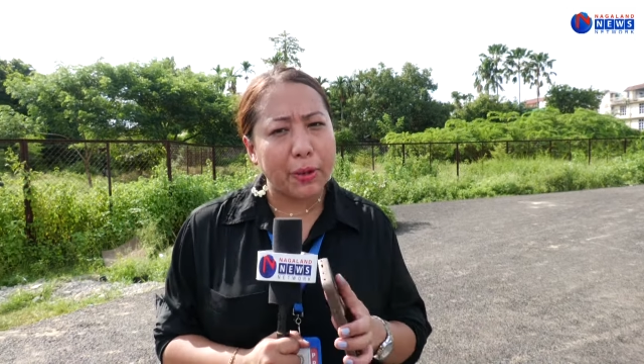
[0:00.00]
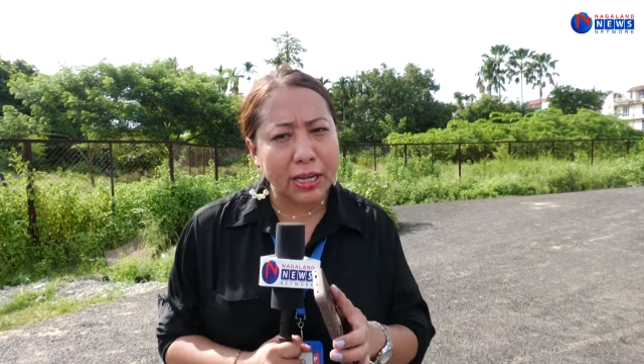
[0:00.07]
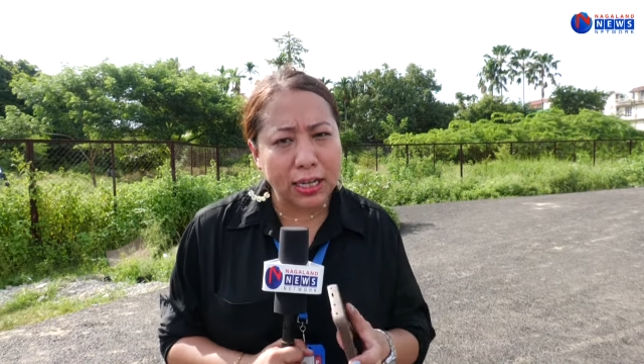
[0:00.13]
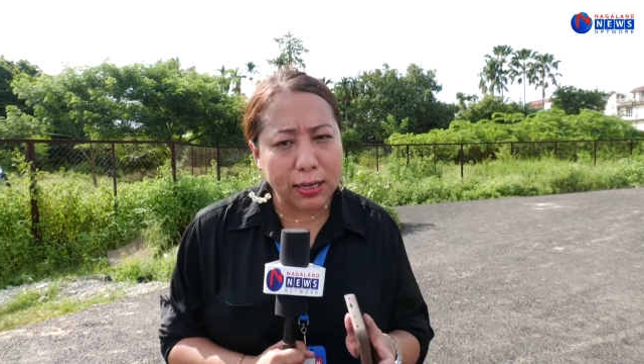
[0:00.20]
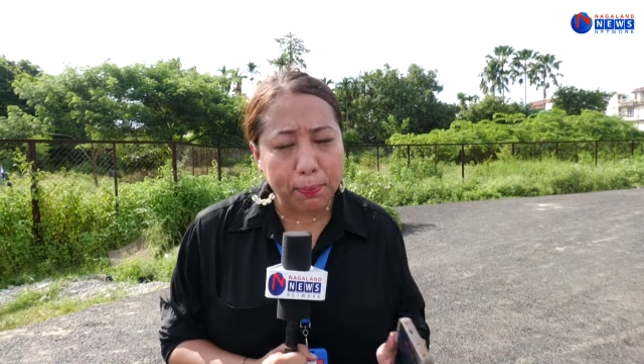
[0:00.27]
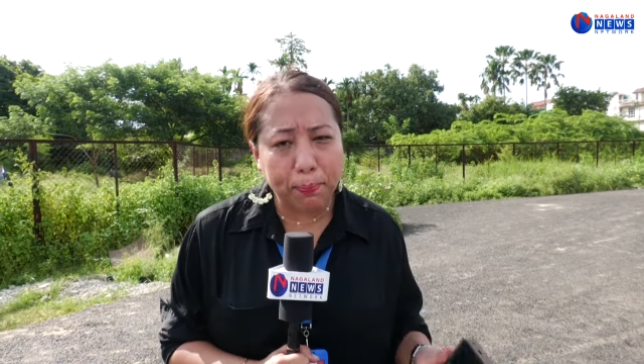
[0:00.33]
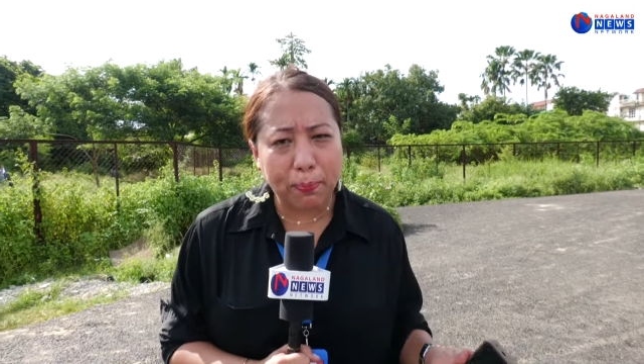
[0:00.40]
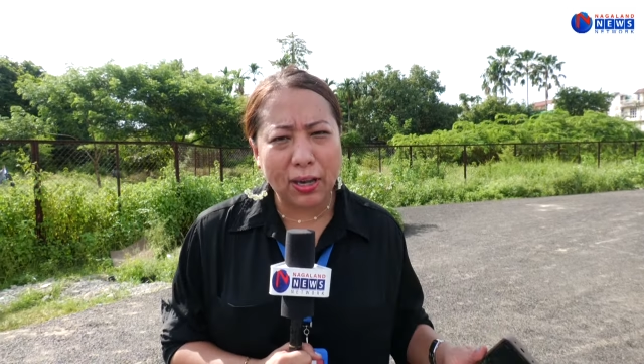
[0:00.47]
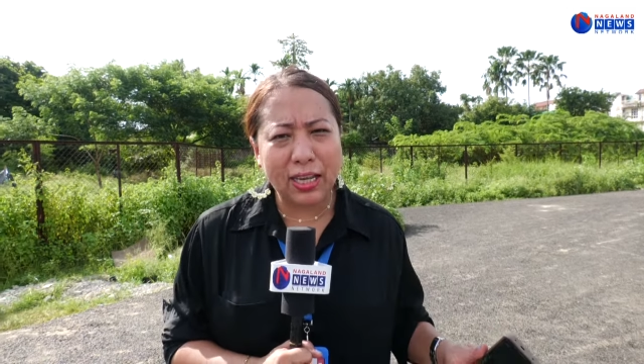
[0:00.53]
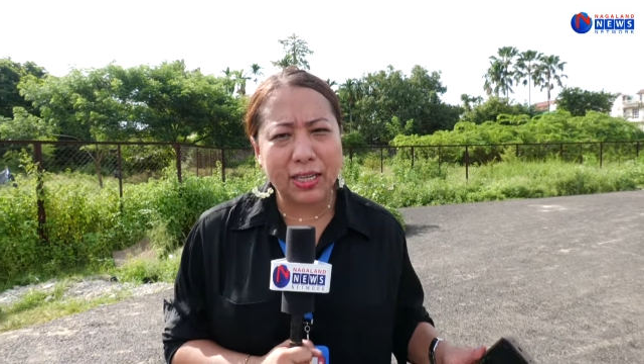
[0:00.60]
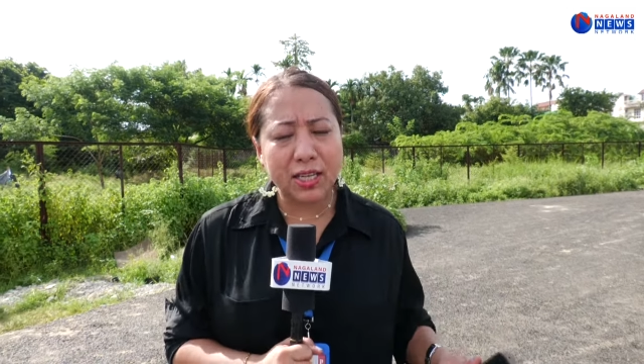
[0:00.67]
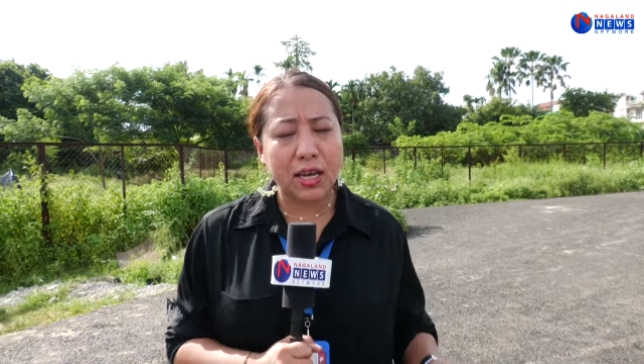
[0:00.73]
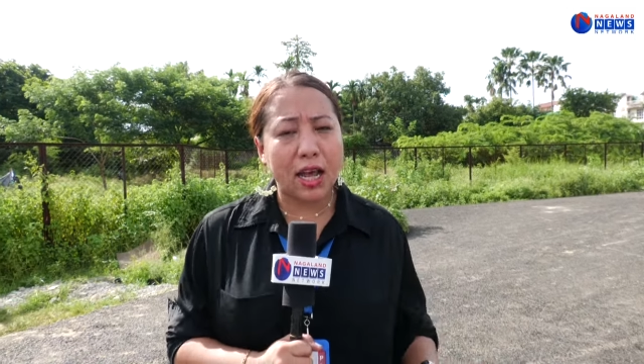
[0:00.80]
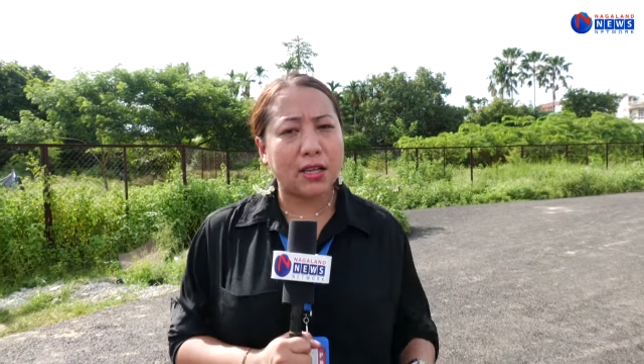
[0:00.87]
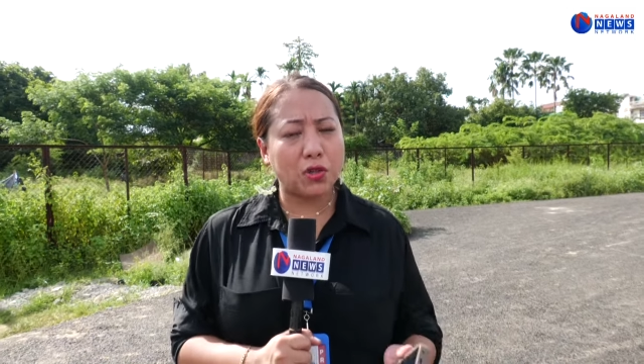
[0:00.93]
been
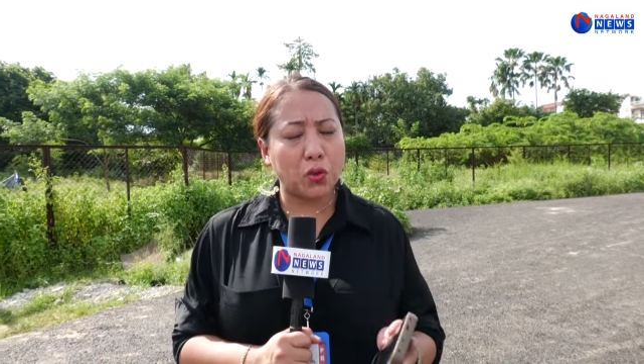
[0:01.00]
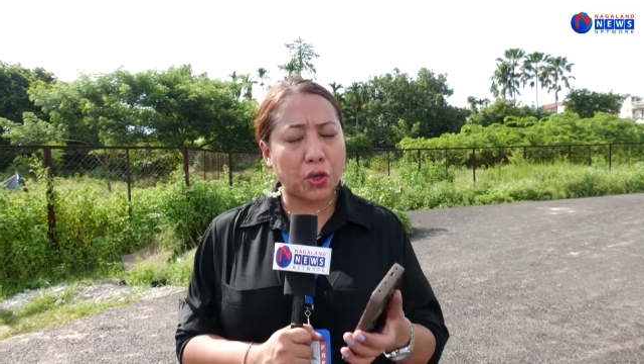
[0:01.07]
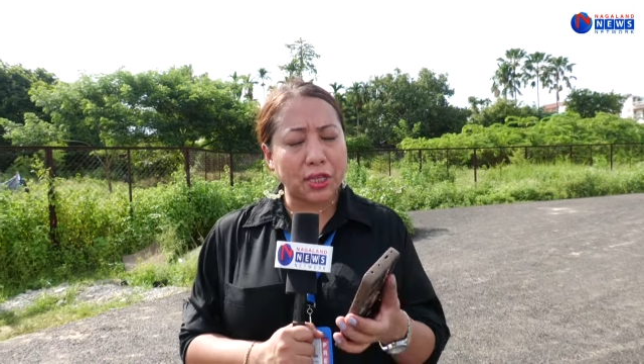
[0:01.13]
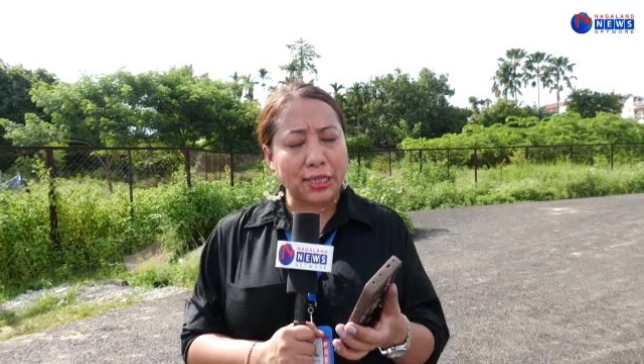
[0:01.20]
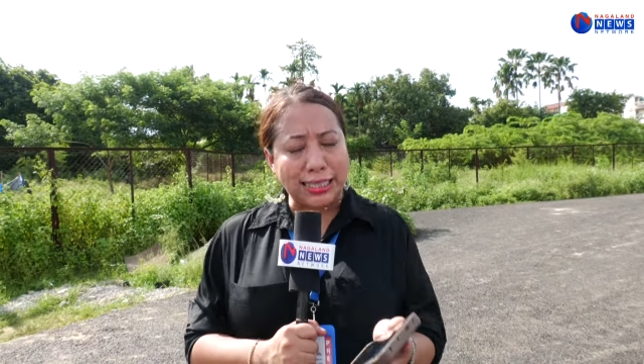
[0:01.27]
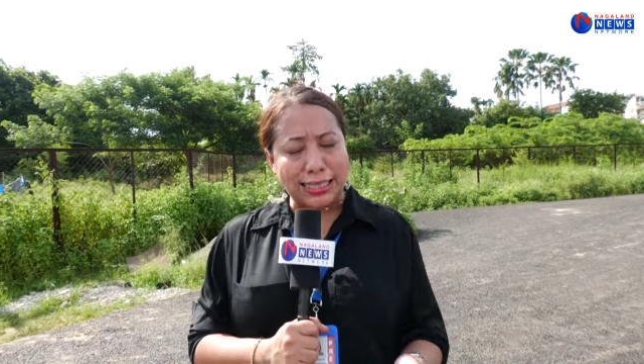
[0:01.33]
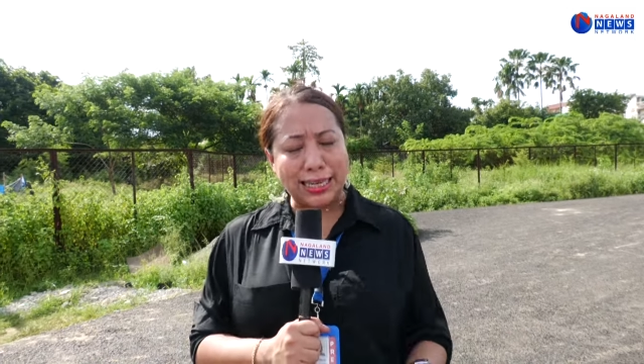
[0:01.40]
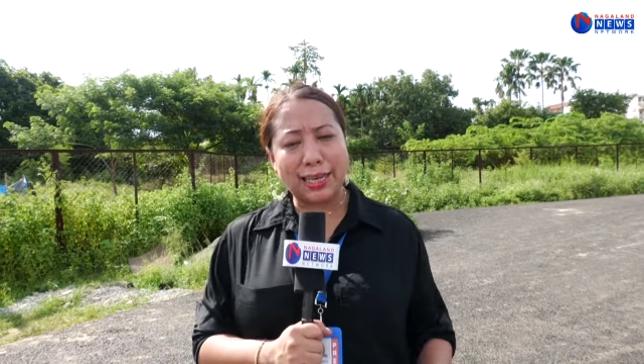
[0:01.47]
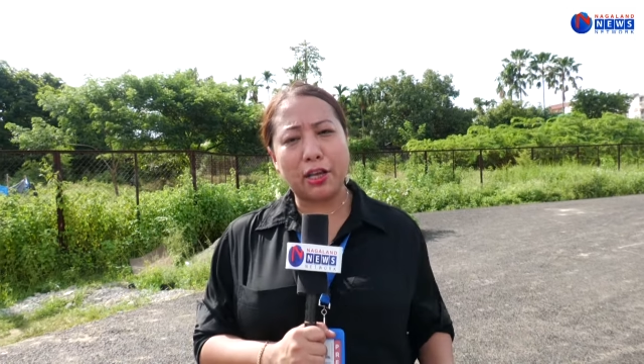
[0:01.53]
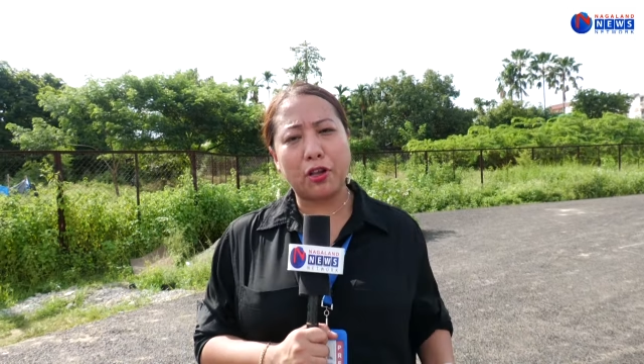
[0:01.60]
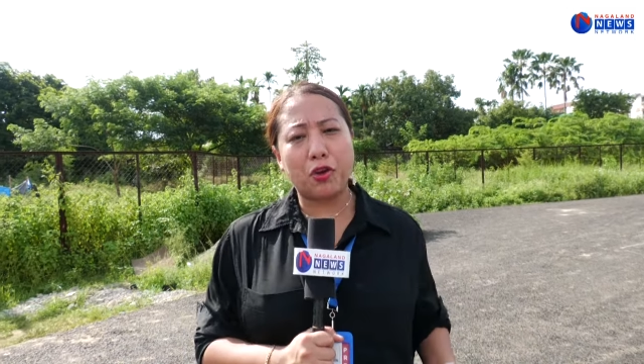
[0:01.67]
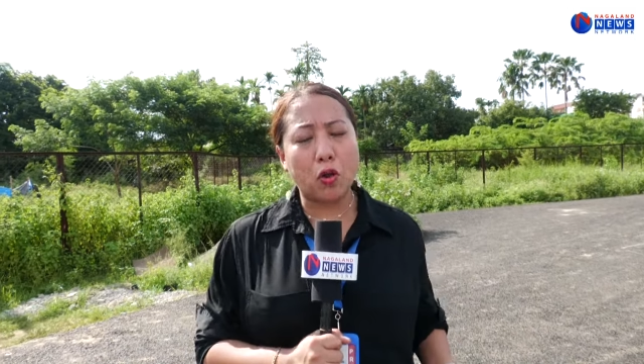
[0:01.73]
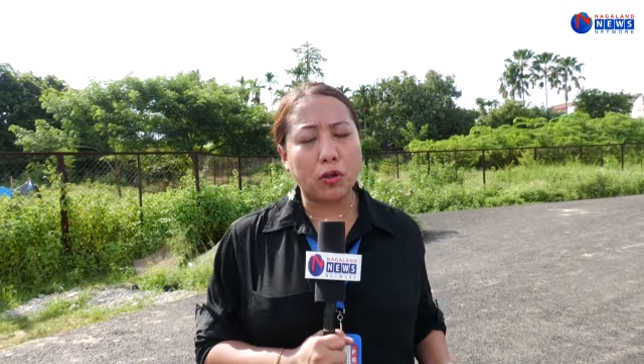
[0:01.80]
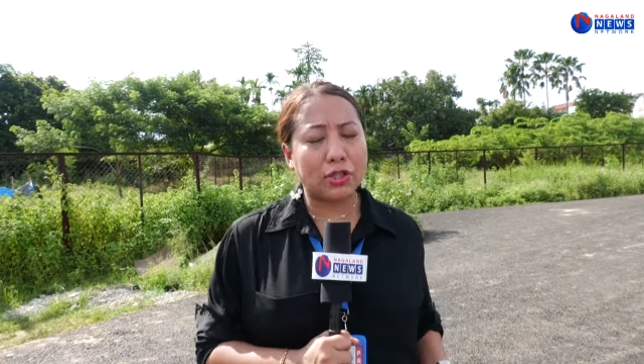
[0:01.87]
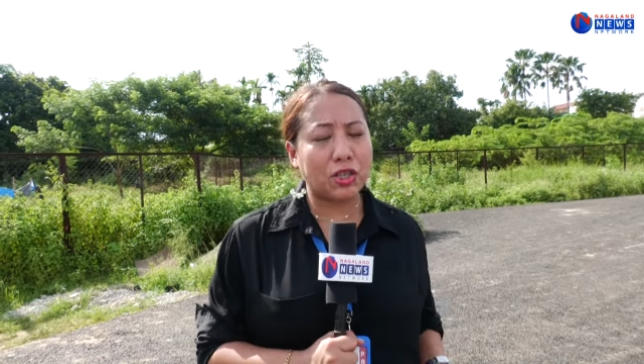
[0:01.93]
completed as you can see
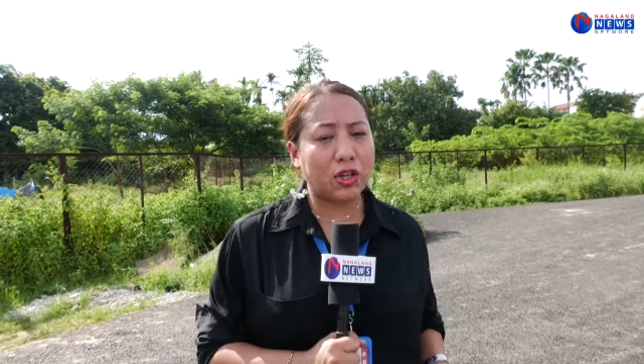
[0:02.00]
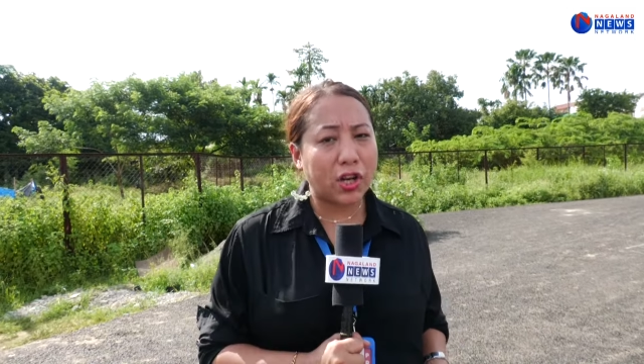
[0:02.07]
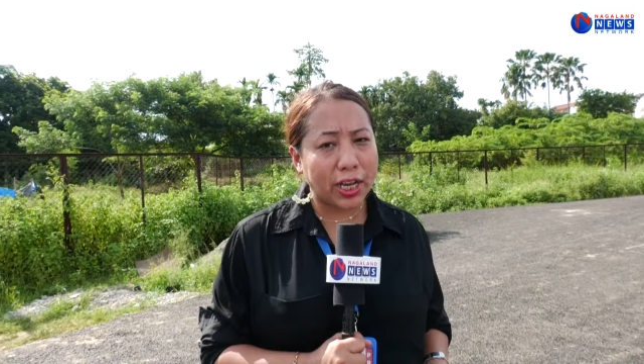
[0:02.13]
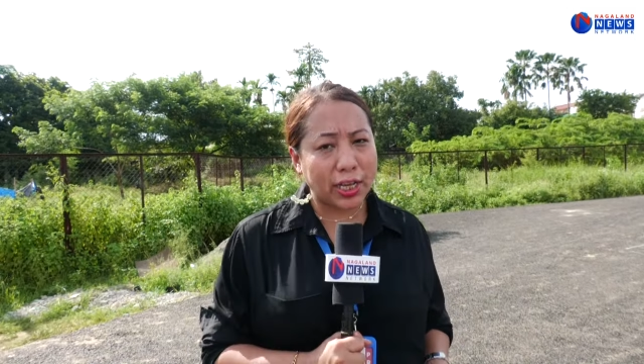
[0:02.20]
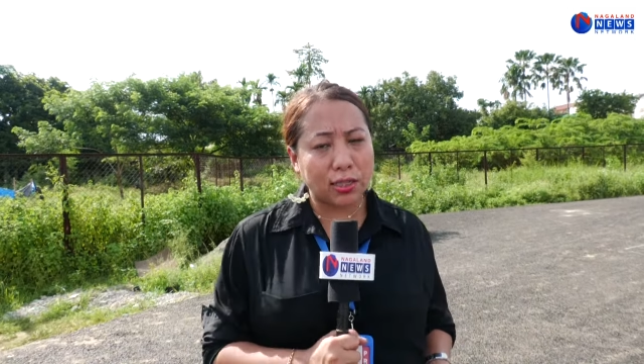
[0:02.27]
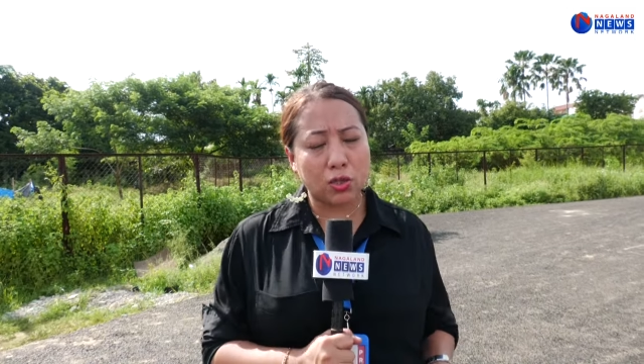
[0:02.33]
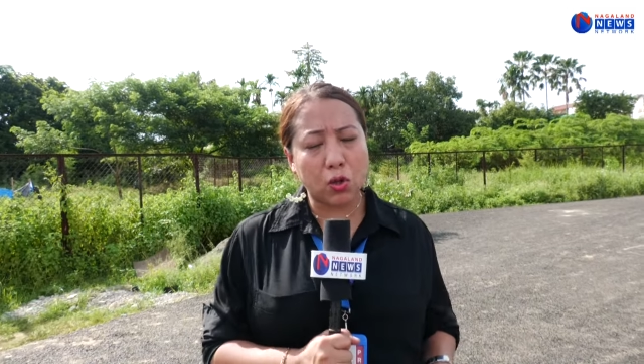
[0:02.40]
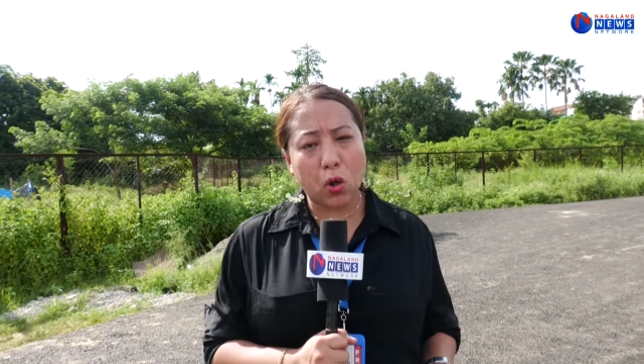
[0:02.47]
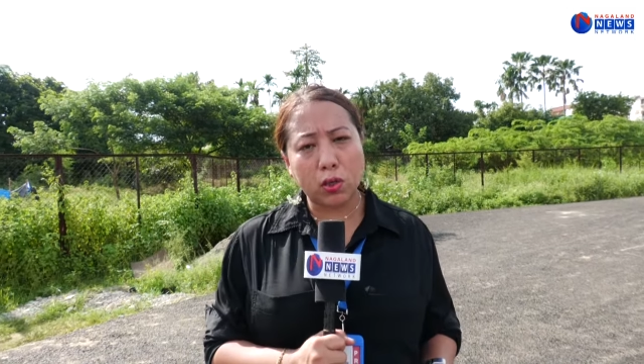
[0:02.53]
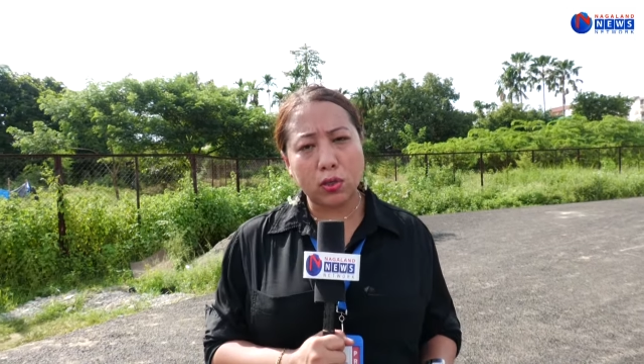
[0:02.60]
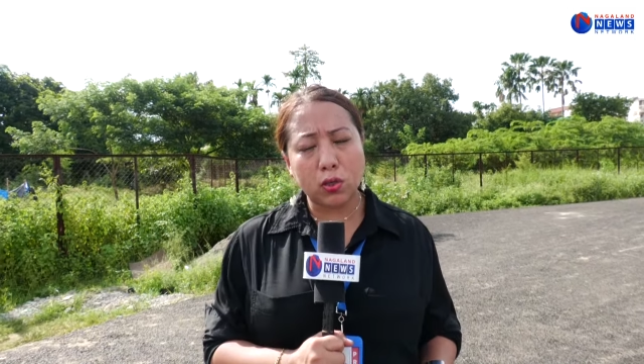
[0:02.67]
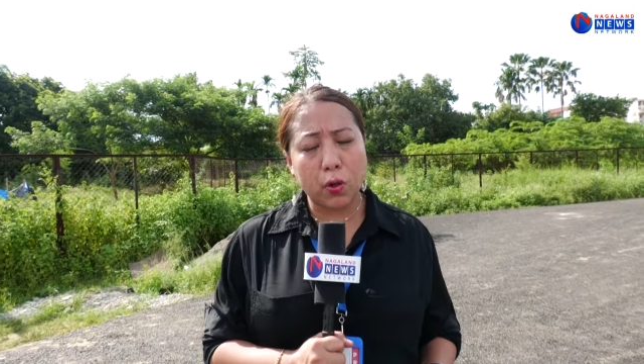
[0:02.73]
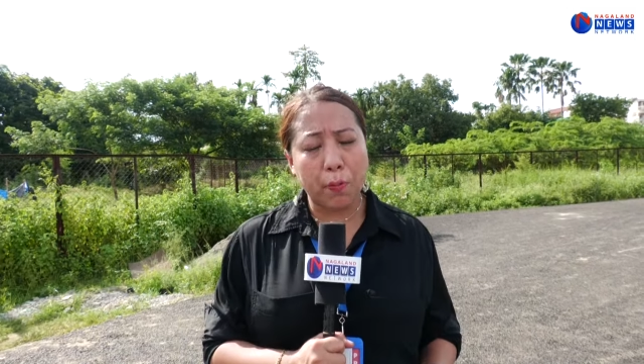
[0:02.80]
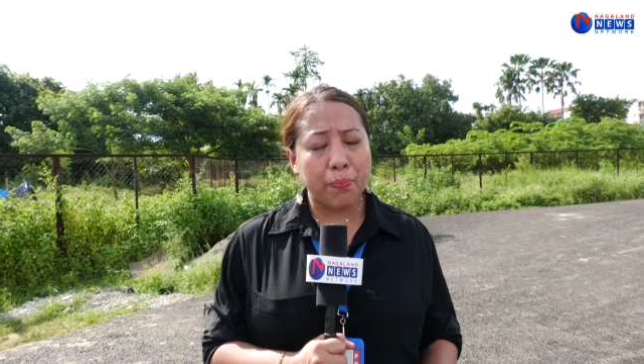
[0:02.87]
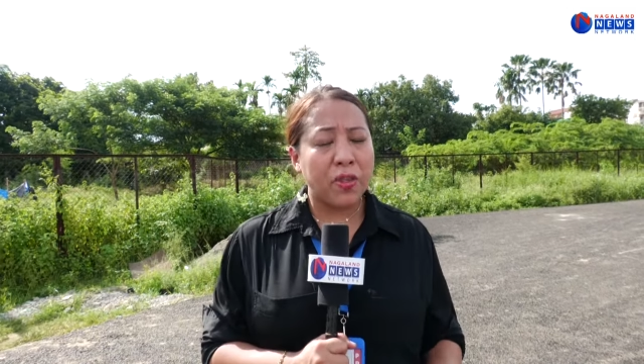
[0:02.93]
in your screens
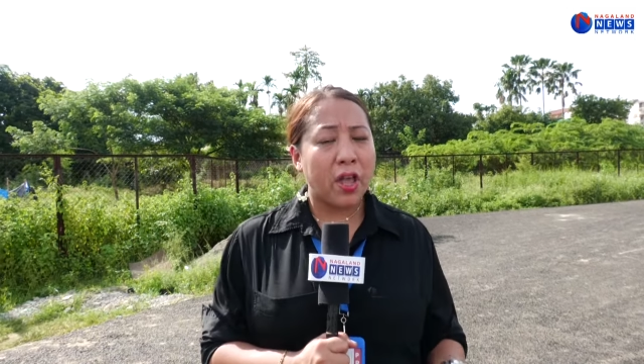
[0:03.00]
also